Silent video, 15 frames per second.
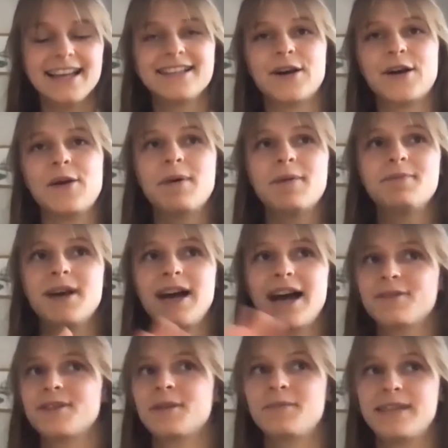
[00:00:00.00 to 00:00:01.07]
So
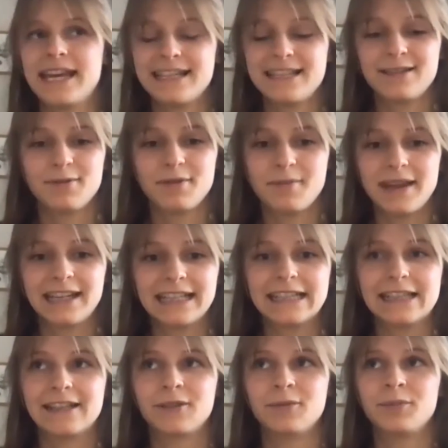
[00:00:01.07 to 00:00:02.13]
I was obsessed with
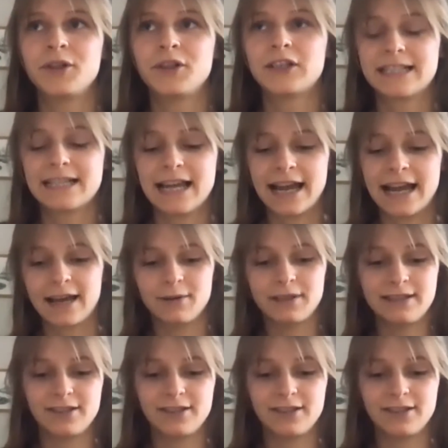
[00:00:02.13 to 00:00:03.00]
making little books. Like I would